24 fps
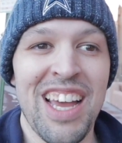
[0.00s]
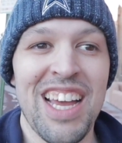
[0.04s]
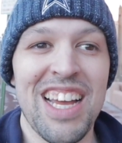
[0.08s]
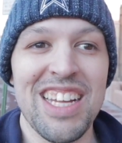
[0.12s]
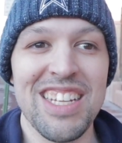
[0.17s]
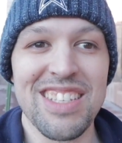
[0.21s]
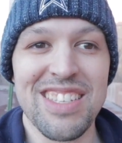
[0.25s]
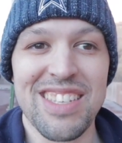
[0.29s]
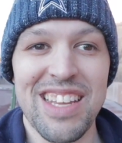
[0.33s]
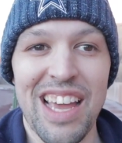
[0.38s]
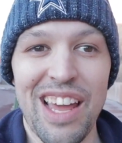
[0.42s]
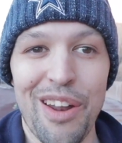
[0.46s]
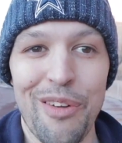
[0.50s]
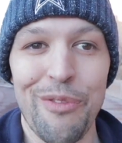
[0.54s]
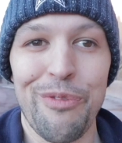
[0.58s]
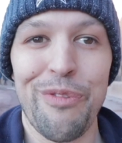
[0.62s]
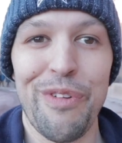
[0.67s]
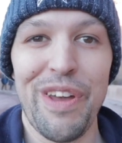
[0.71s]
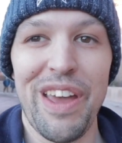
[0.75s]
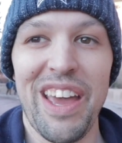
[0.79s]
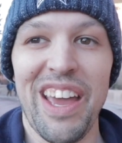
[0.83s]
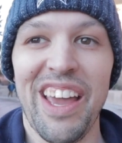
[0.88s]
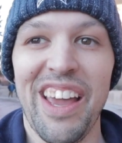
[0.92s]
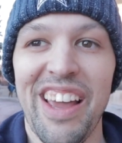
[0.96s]
in Santa
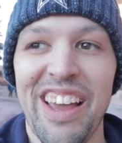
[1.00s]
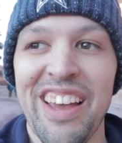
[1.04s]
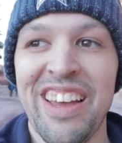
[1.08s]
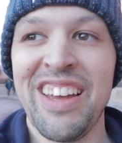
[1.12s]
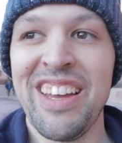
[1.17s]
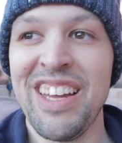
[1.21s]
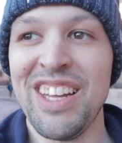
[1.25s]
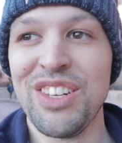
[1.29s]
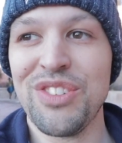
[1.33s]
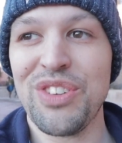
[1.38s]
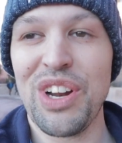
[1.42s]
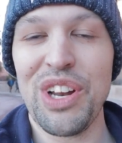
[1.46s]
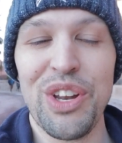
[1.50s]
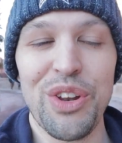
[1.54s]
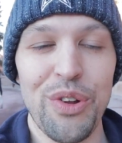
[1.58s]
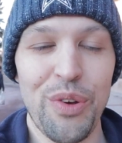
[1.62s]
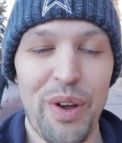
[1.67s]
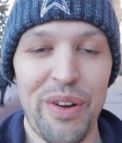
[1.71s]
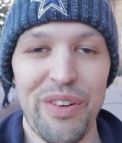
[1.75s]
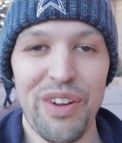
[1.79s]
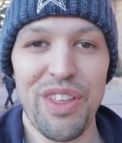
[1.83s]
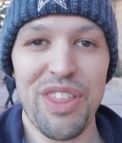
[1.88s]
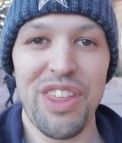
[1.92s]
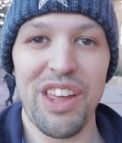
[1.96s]
Fe and try to do
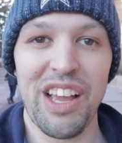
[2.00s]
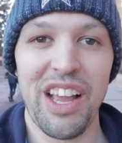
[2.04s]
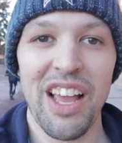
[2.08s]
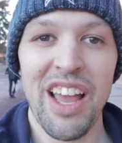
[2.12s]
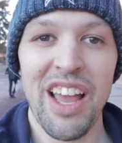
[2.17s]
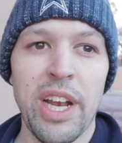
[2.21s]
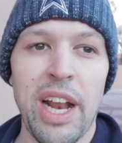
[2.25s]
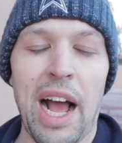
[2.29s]
everything.